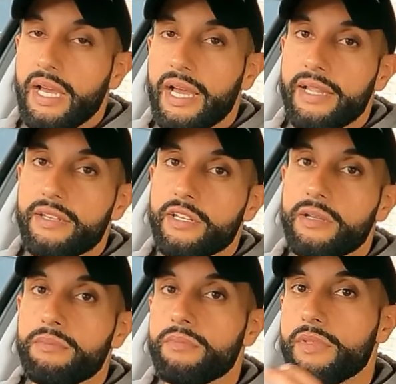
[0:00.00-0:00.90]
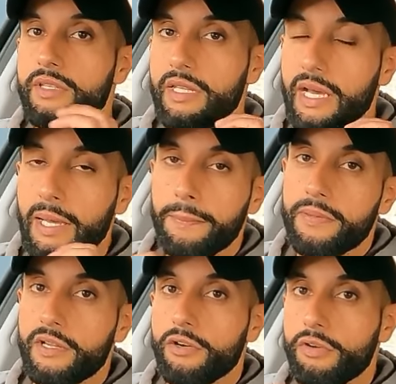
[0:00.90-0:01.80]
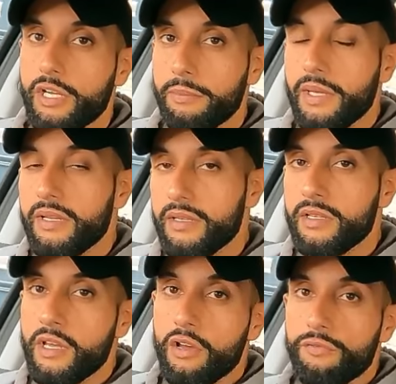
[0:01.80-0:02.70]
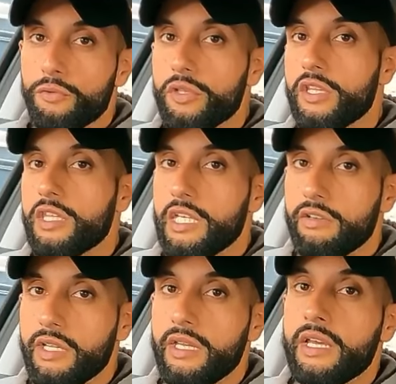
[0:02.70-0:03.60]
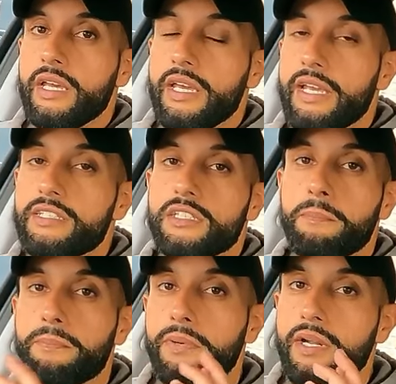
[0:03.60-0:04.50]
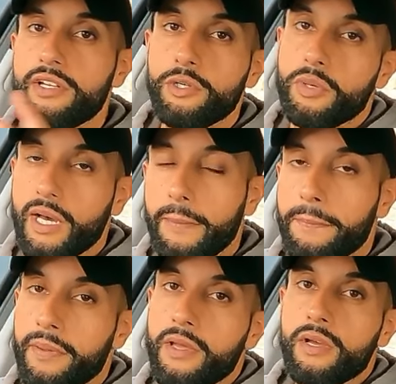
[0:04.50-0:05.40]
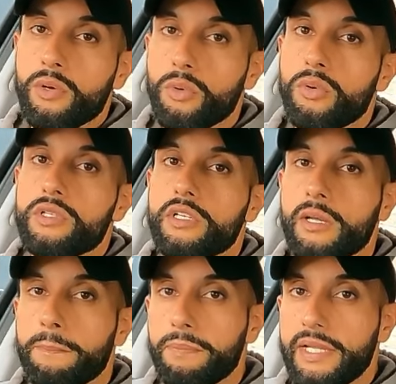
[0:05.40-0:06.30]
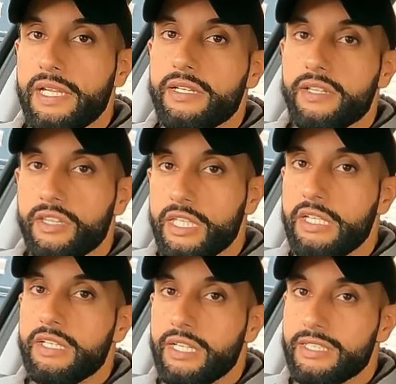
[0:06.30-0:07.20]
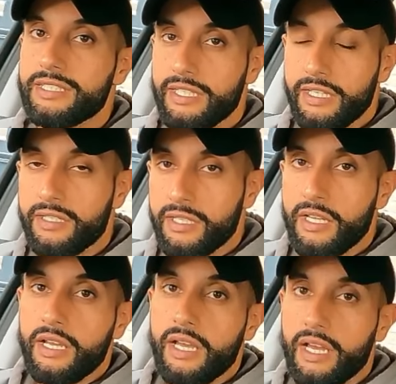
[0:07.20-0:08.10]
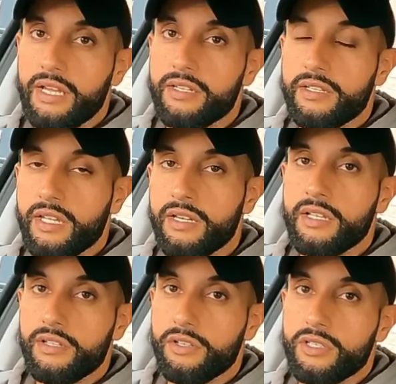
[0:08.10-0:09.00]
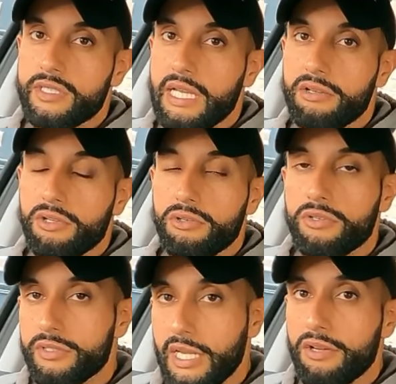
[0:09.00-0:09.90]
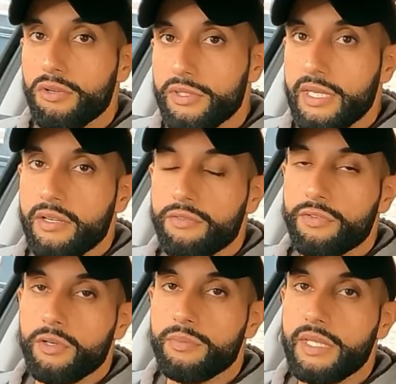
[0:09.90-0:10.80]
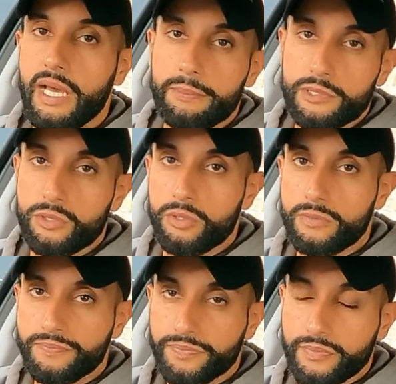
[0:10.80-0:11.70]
And the app that I recommend for the theory is a brand new app called the Complete Theory Test Kit. And you can download that from the App Store.